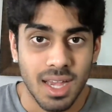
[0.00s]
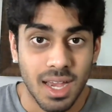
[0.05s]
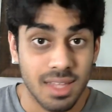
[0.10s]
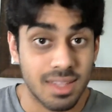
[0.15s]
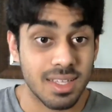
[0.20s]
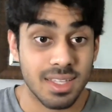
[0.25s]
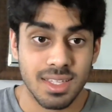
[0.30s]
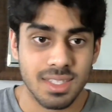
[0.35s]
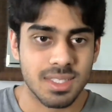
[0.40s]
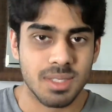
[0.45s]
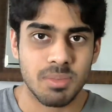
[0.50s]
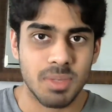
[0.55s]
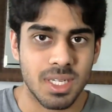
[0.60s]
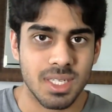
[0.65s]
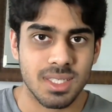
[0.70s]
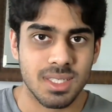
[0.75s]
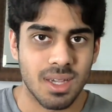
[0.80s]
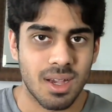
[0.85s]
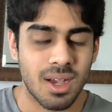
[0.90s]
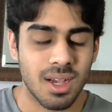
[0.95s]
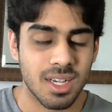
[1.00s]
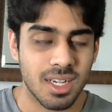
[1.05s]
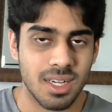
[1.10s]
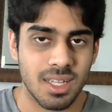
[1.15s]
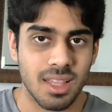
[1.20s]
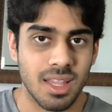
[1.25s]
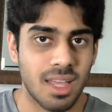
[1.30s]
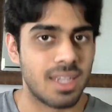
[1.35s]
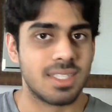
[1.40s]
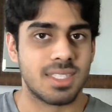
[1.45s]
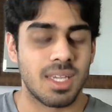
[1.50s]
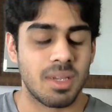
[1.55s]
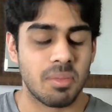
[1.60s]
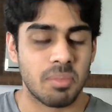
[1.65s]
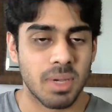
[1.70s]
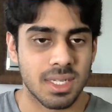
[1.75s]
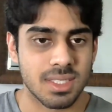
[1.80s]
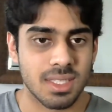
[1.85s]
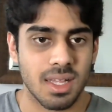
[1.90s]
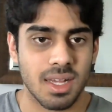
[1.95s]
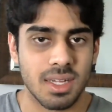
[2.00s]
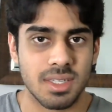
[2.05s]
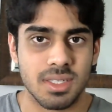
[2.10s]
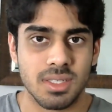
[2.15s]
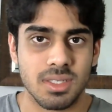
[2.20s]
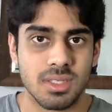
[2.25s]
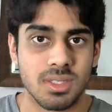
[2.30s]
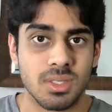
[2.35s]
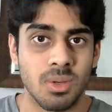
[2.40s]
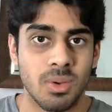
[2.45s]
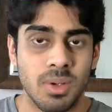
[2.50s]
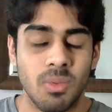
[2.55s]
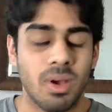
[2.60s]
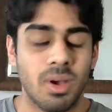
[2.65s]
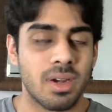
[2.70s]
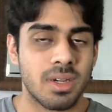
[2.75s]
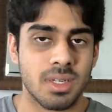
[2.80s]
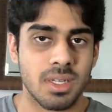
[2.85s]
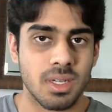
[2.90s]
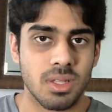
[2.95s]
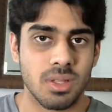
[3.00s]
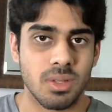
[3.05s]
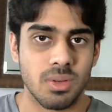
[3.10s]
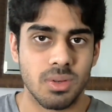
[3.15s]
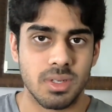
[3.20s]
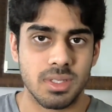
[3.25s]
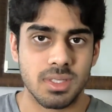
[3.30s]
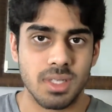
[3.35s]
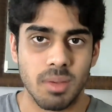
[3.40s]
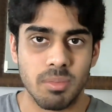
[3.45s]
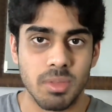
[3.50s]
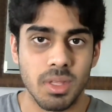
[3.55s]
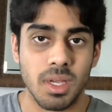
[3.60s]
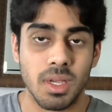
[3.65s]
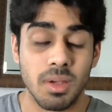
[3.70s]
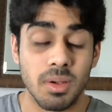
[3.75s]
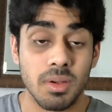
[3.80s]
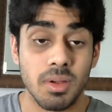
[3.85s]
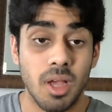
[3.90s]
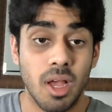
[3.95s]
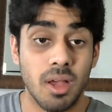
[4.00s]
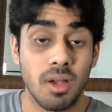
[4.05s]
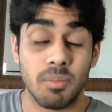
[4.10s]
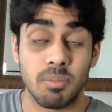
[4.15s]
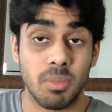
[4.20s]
think this is because Aka likes Apex Legends, so he wanted to include something, uh,